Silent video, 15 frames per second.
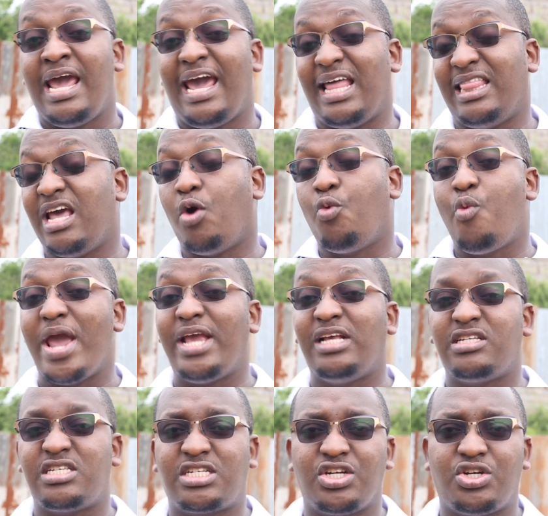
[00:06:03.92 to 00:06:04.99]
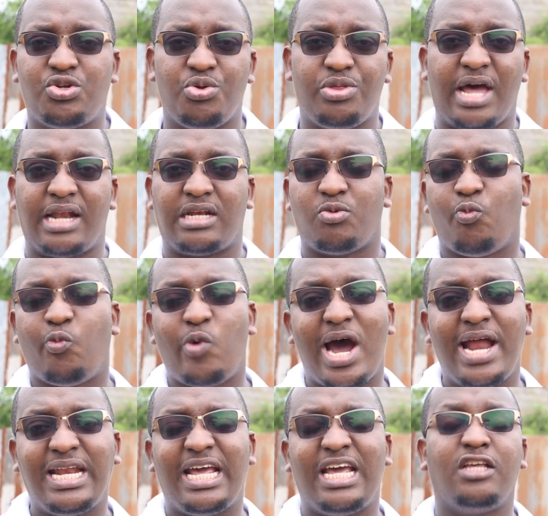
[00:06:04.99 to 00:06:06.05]
And there are ways to do that.
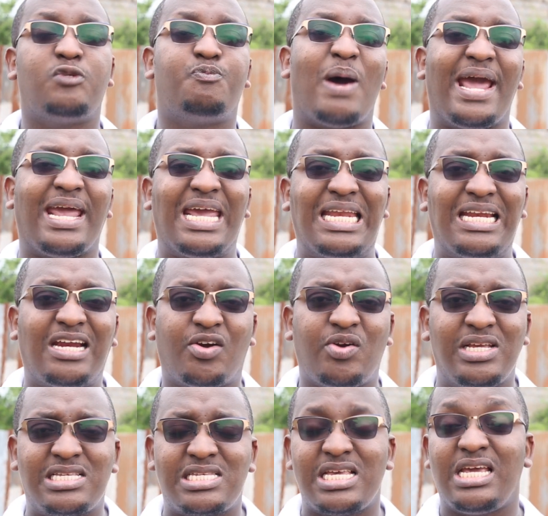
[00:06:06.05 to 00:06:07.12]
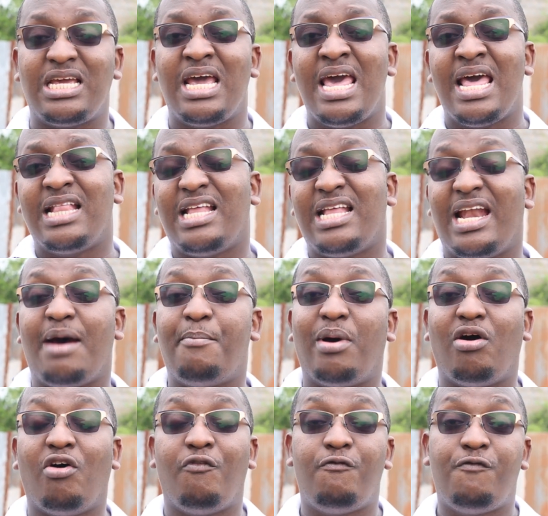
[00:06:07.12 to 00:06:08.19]
One is by increasing the number
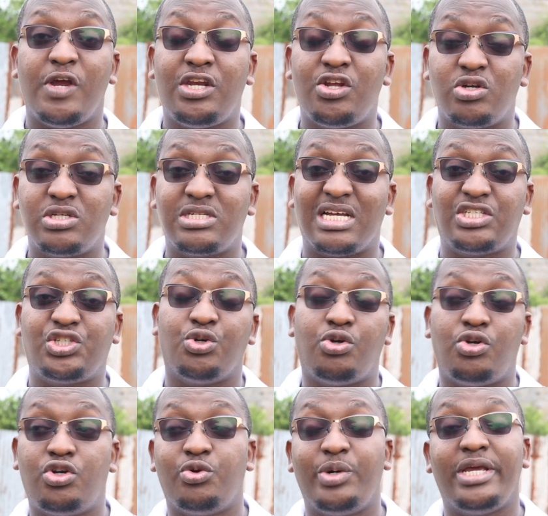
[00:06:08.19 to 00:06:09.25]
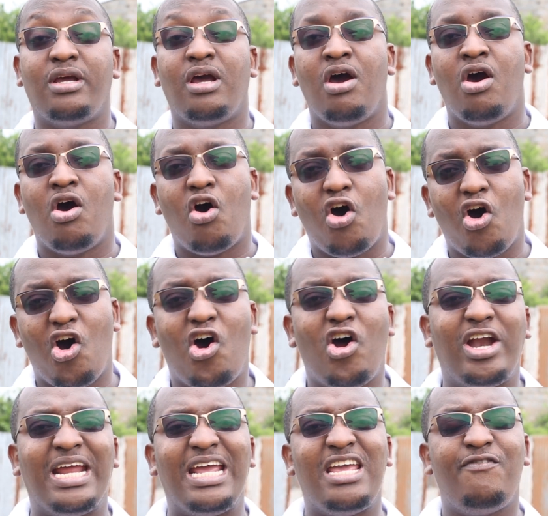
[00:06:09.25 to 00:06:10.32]
of videos that you're doing,
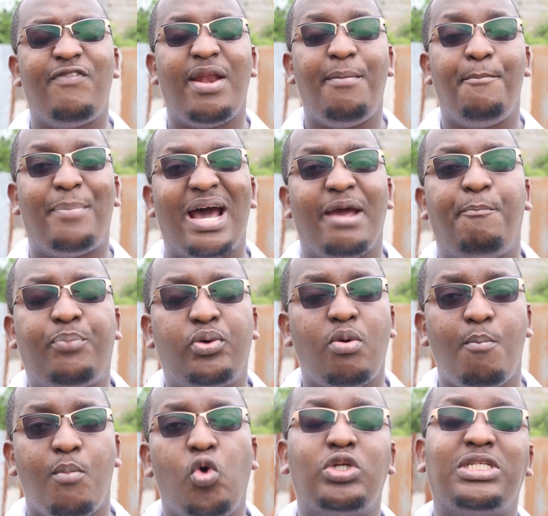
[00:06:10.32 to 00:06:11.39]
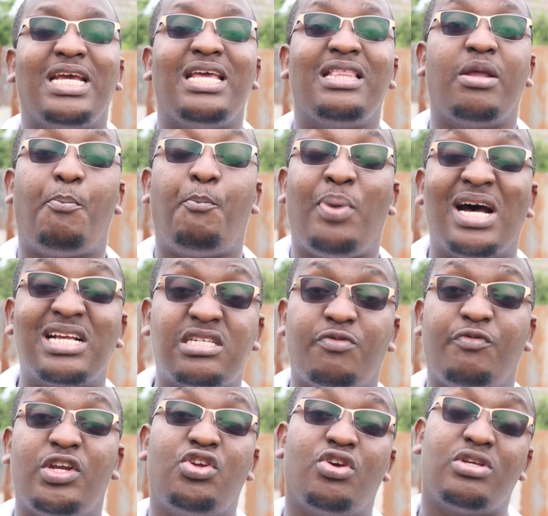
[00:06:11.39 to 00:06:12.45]
or even by promoting the past
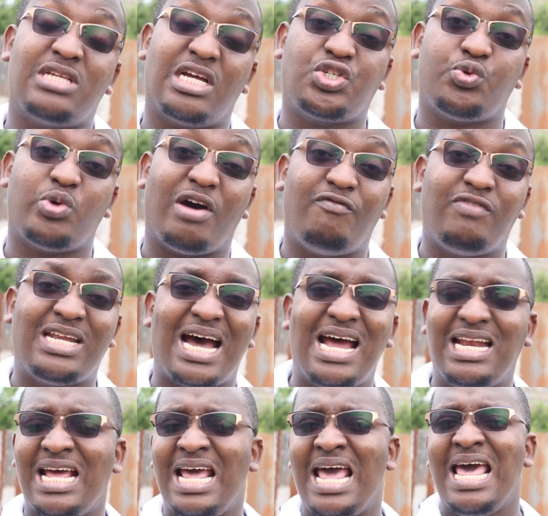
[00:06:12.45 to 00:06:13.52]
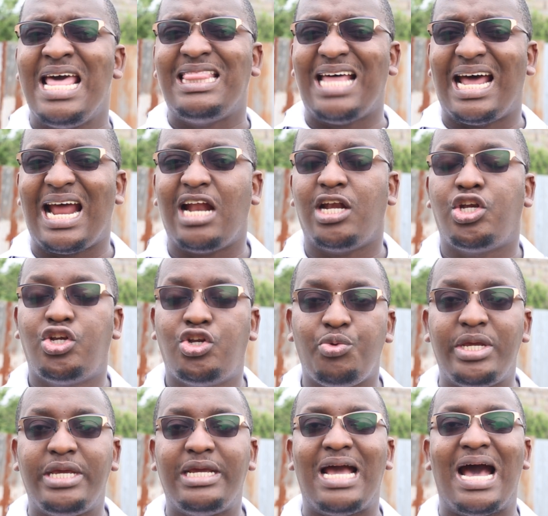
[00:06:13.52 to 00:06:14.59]
videos that you have done that are
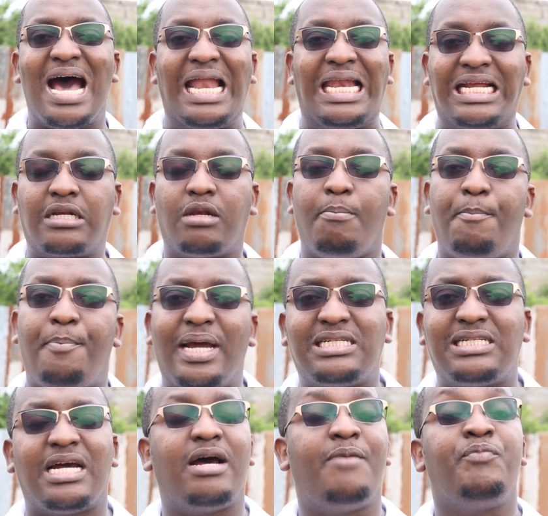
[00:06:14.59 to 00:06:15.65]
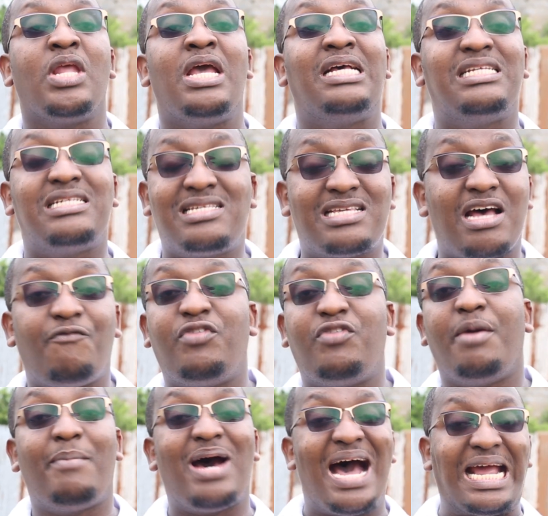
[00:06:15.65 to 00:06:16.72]
doing a little better. Serve
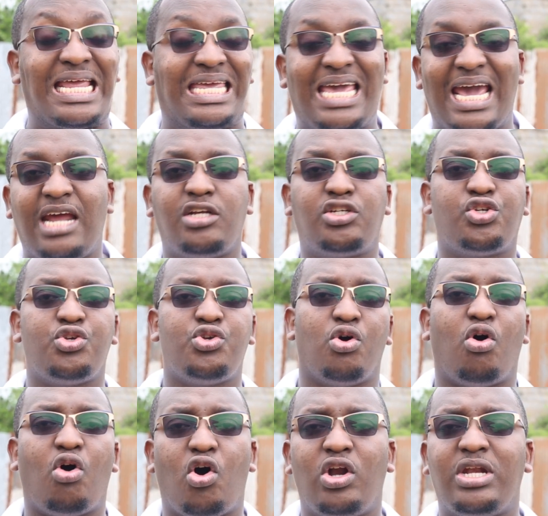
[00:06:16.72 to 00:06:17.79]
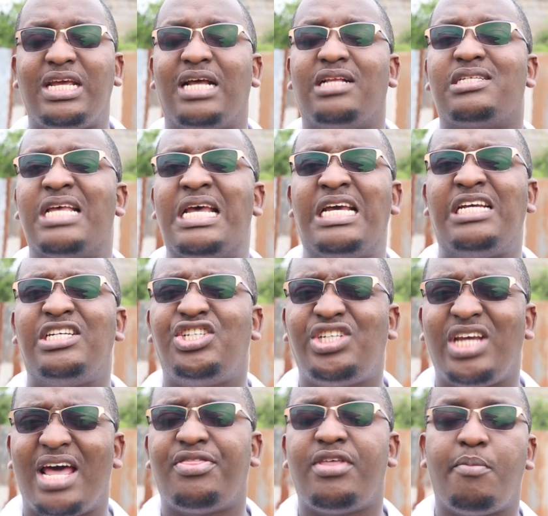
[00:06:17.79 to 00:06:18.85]
them again to your audience.
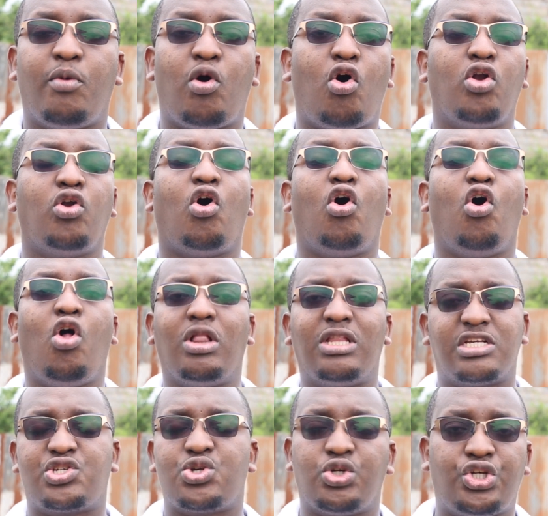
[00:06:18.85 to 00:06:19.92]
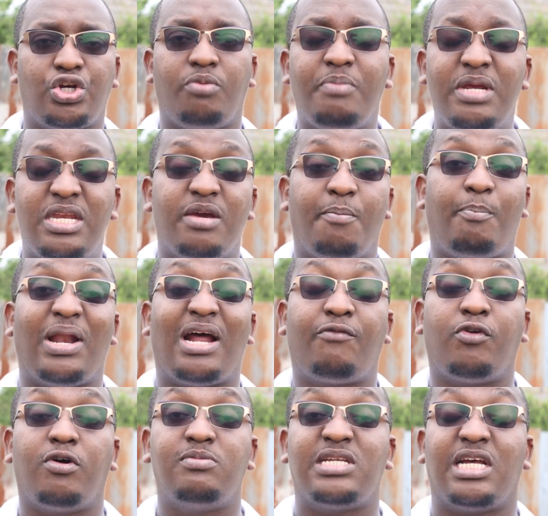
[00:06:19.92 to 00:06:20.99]
Share them on all the social media
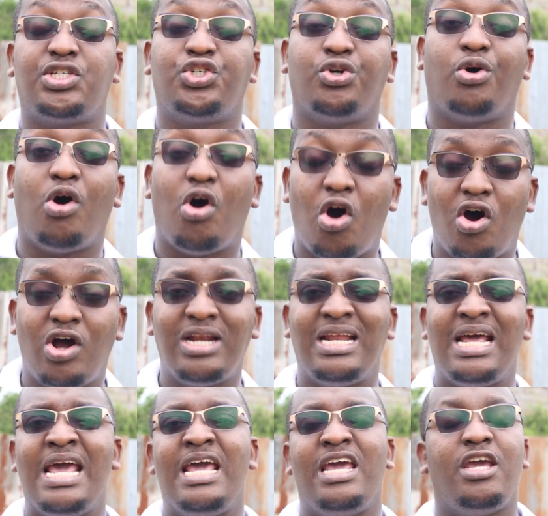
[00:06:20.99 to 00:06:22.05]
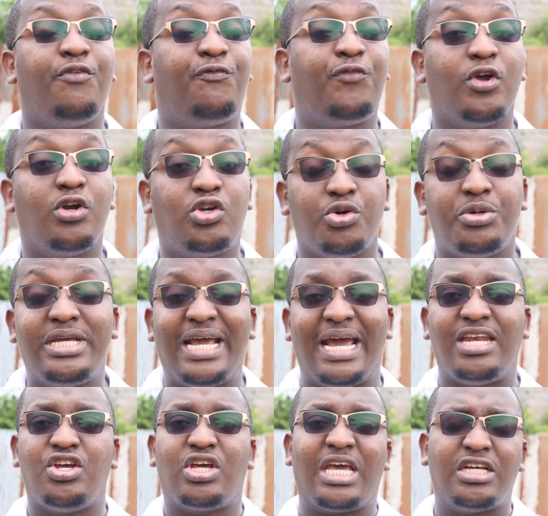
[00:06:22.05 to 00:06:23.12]
platforms that you're on. If you're doing
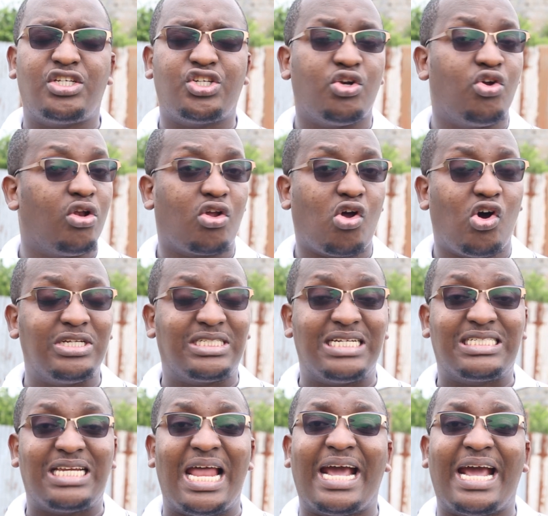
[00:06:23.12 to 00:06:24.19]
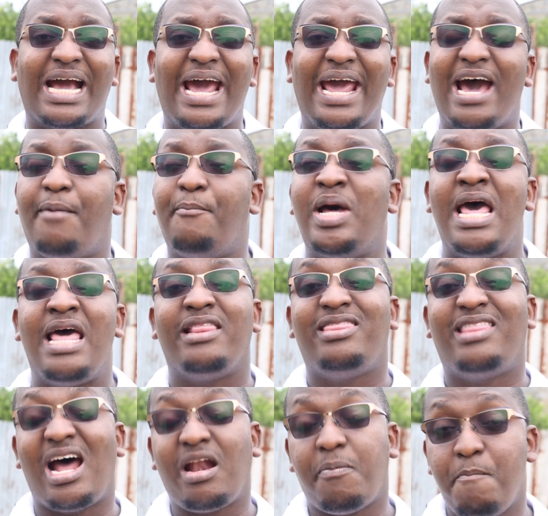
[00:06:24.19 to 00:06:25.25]
educational content like I am,
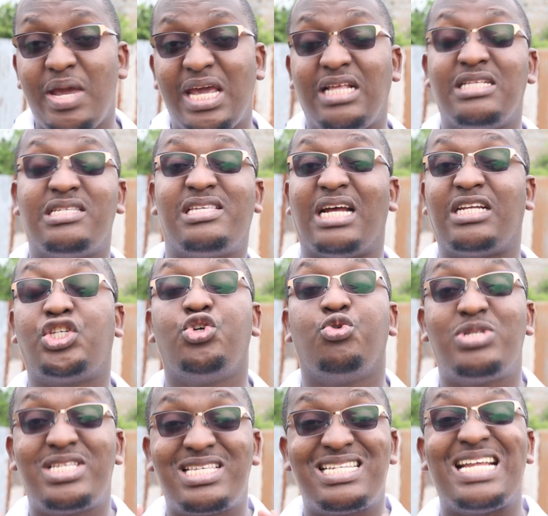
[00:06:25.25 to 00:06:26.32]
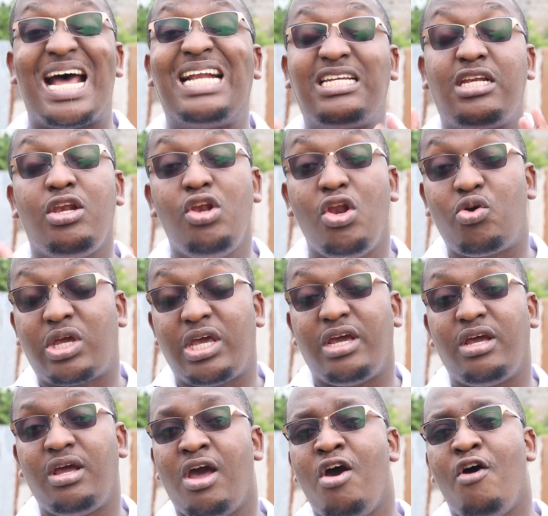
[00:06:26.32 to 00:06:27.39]
that means that you start
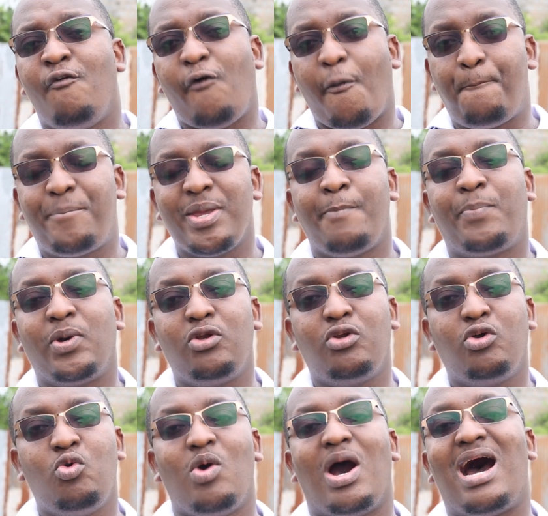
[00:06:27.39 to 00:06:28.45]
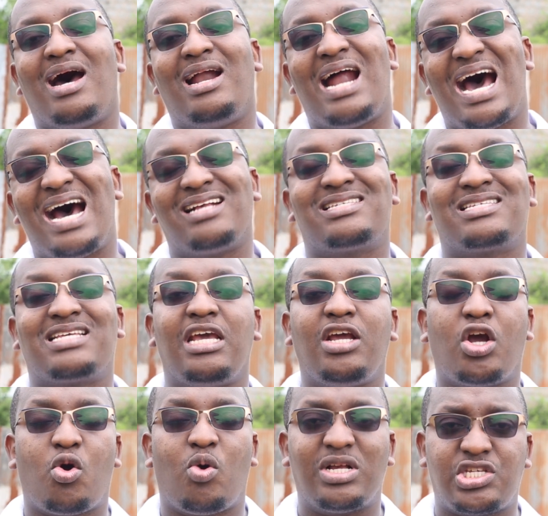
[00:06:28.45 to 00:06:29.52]
looking for people who are asking
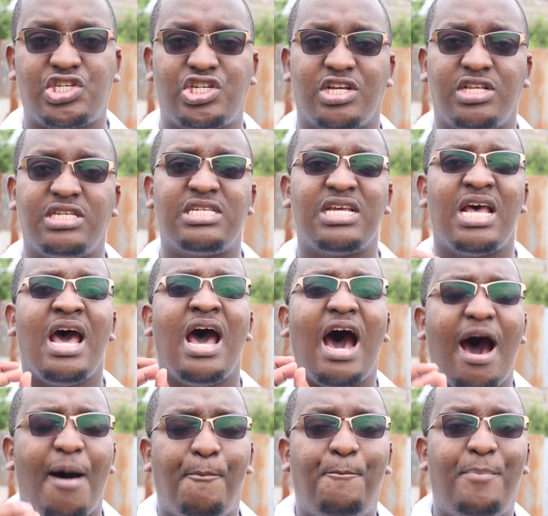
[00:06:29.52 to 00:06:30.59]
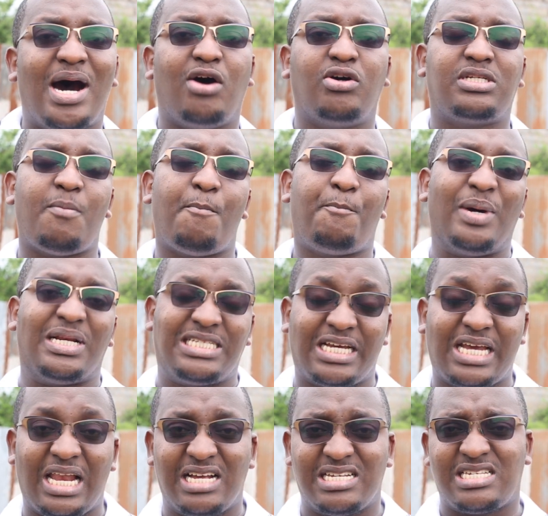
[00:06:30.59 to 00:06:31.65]
questions about
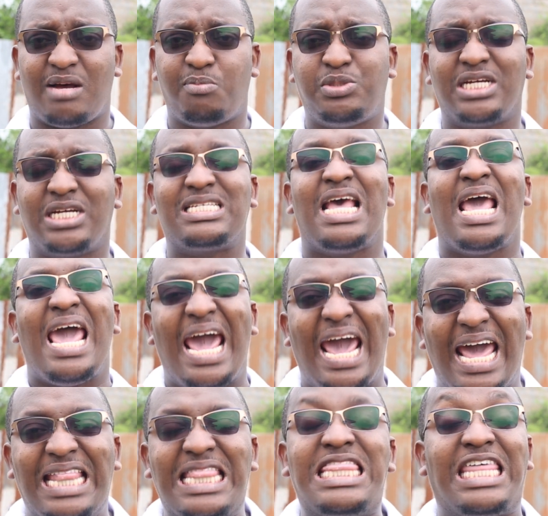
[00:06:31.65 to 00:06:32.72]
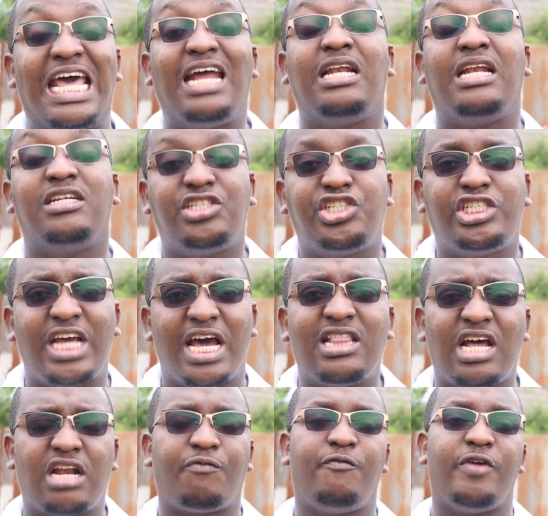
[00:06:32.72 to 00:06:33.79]
particular subjects, and then share
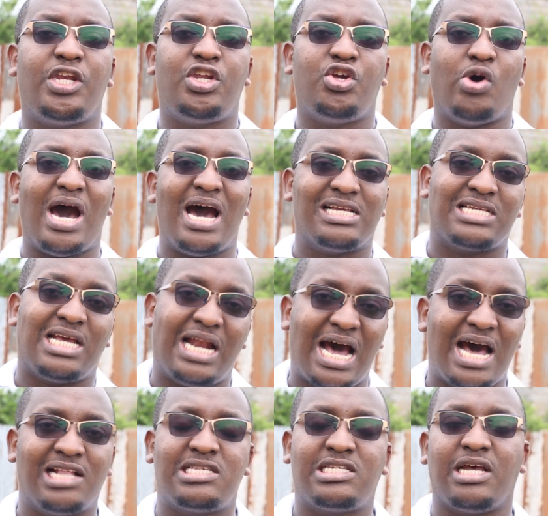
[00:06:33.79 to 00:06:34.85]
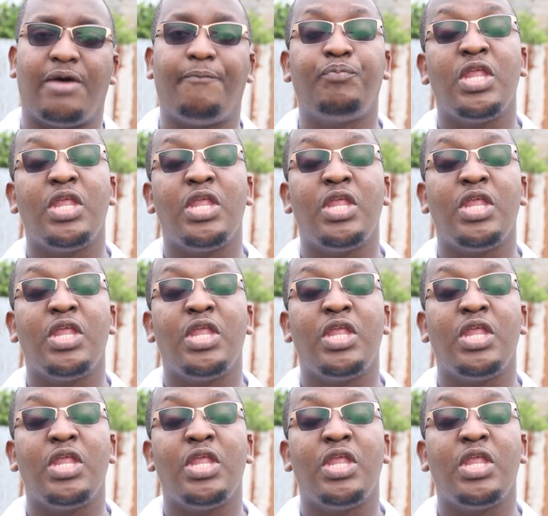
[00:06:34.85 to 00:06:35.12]
that video as an answer.